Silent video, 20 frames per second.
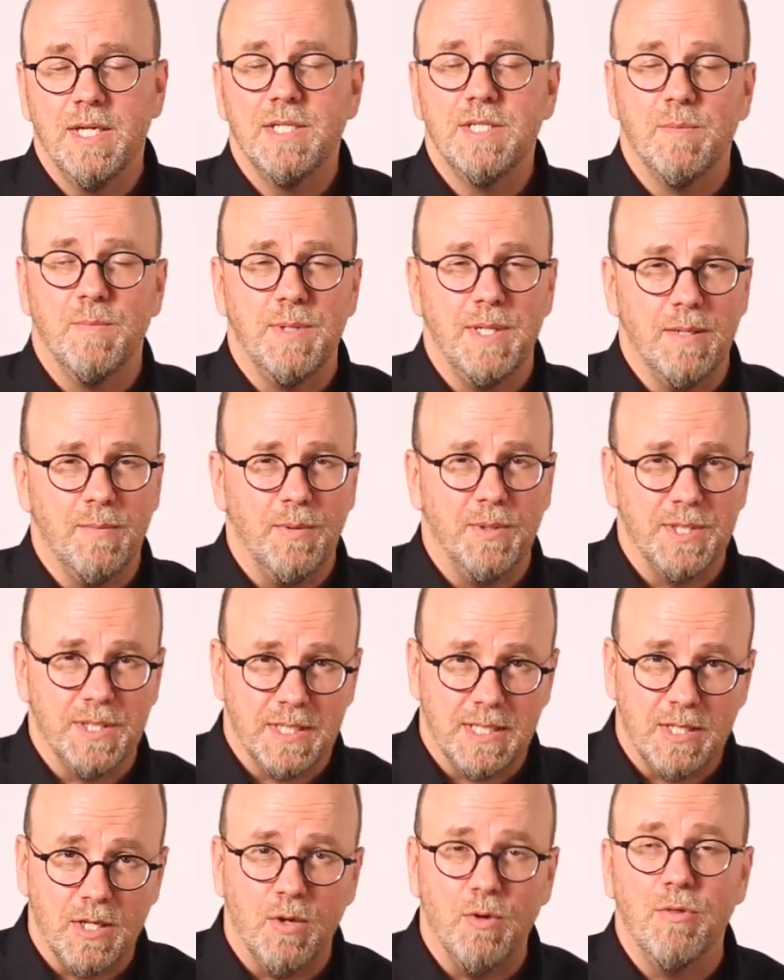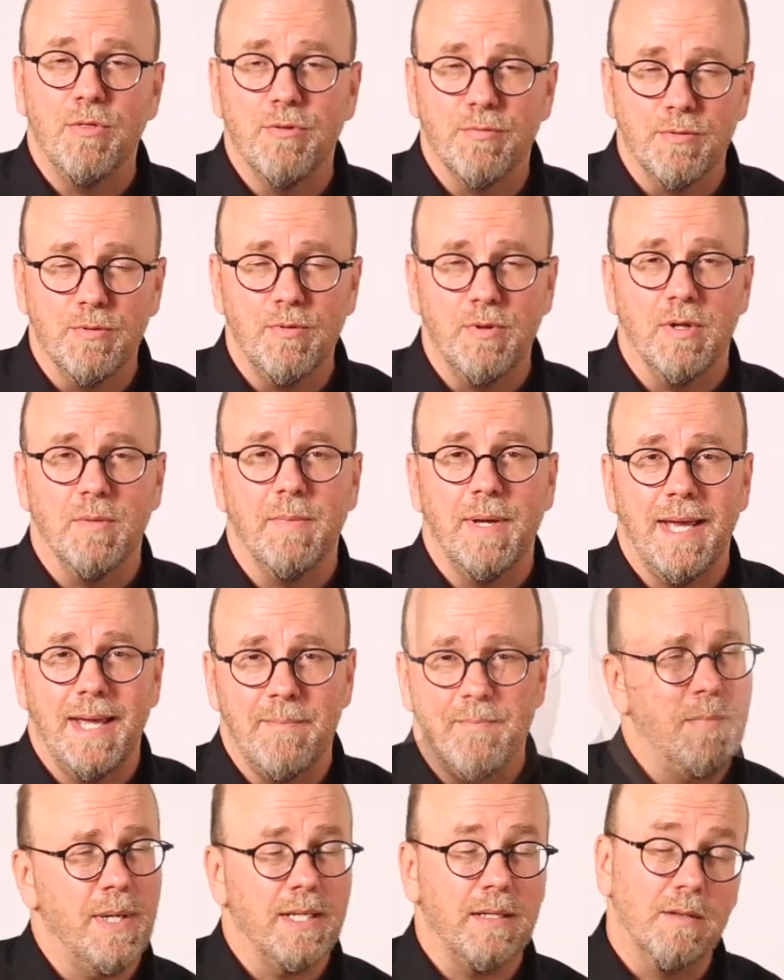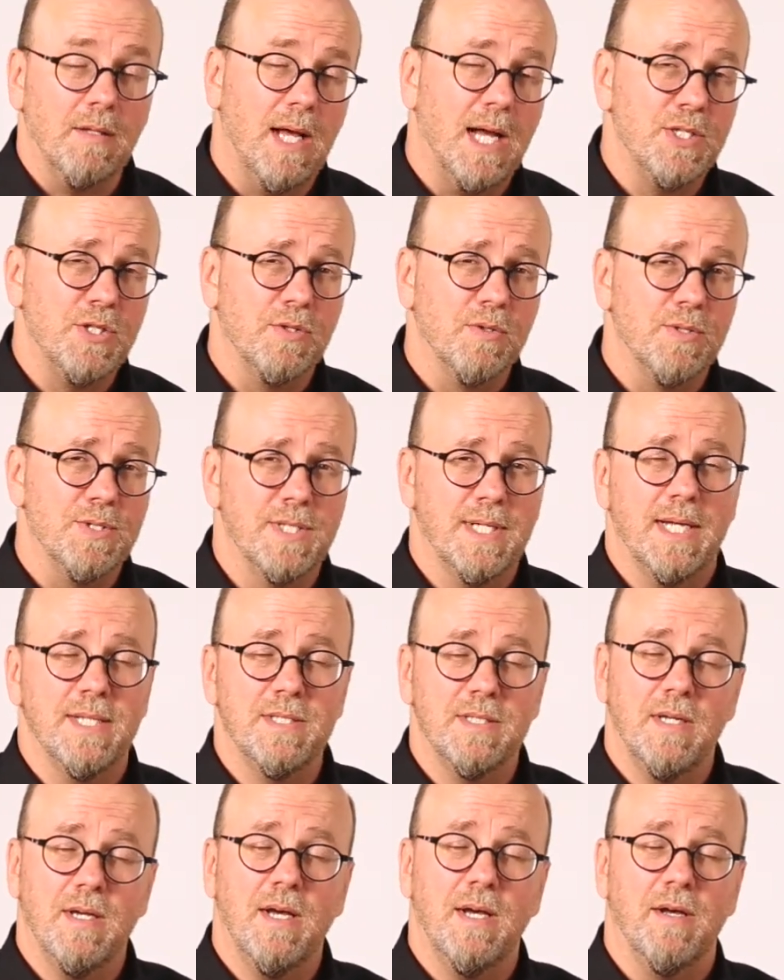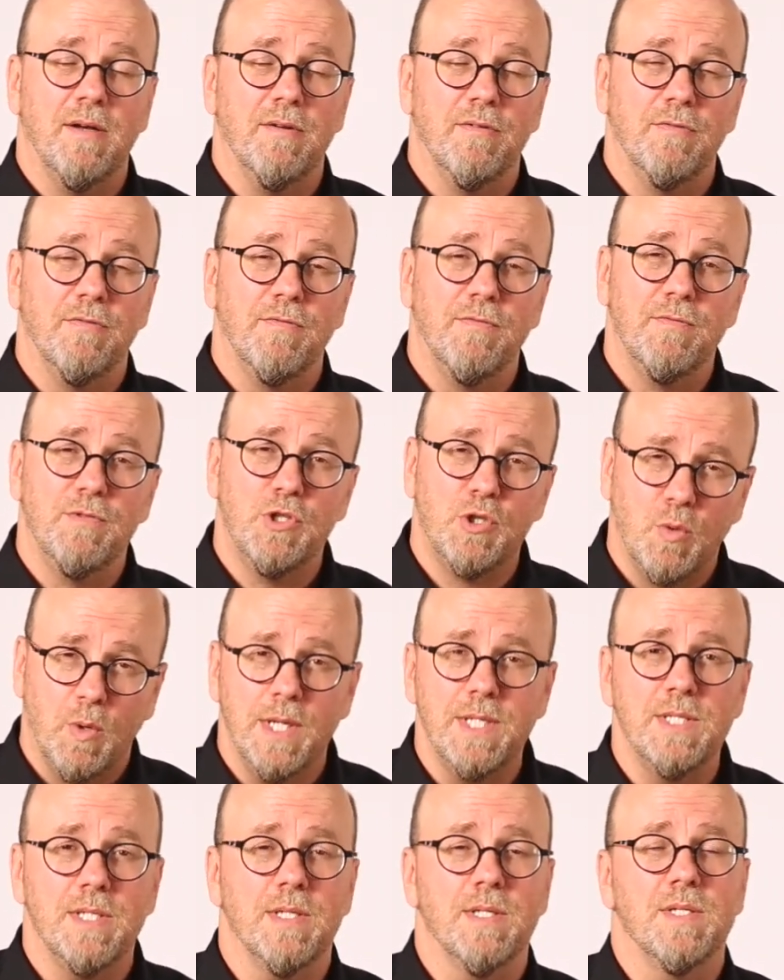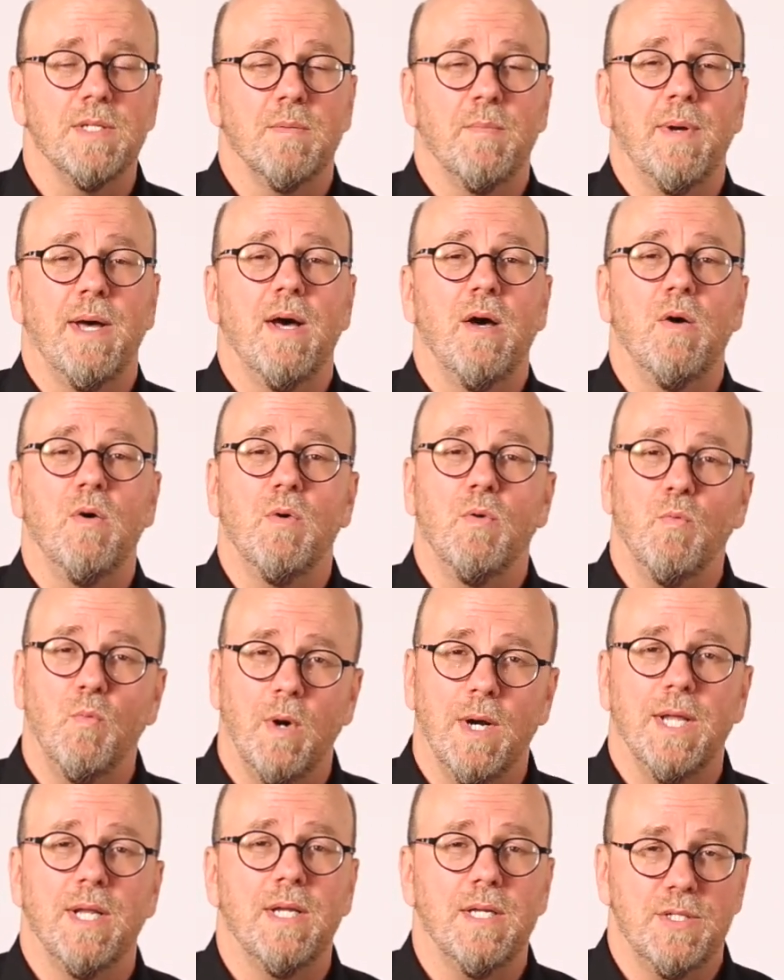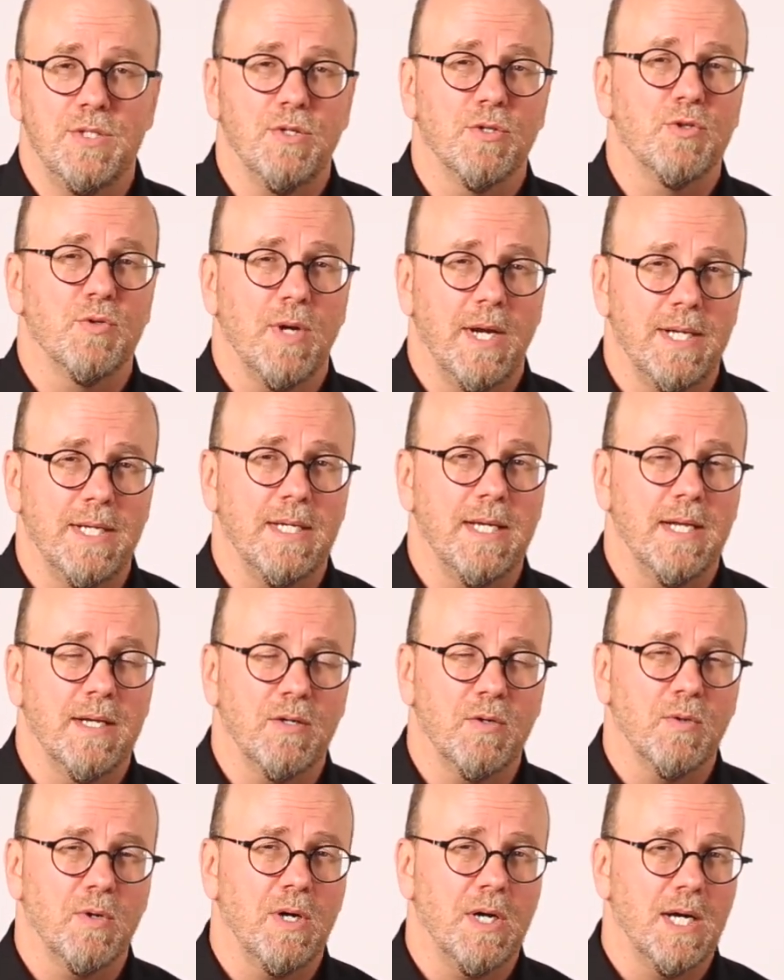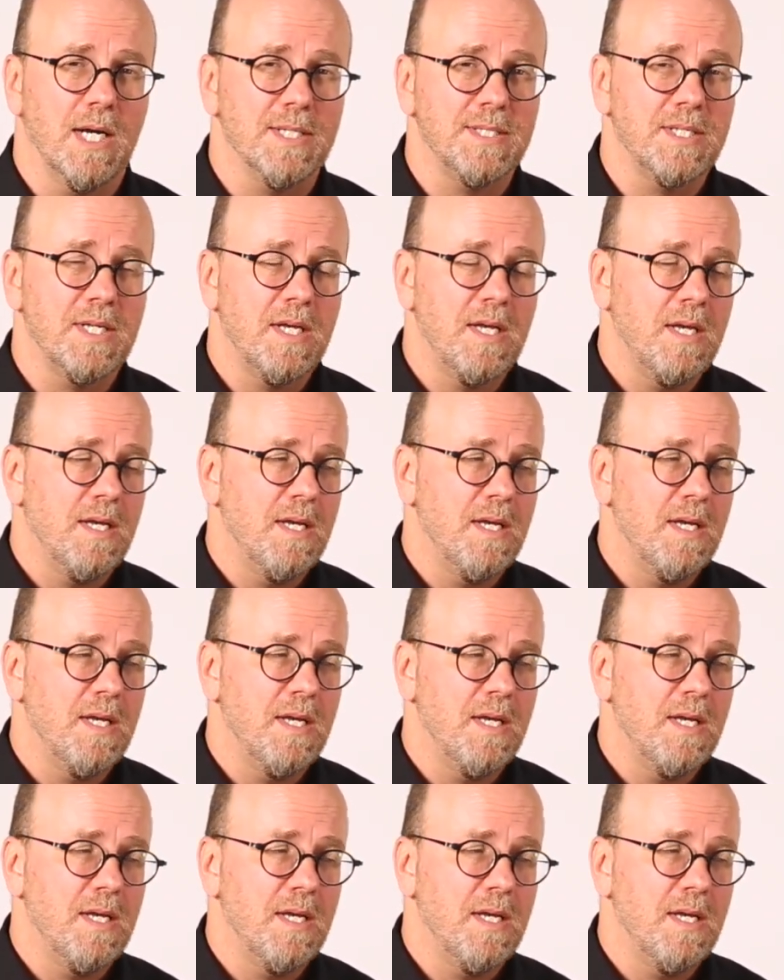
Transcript: to be able to go through them and make logical sets of choices about what it is you're trying to get across.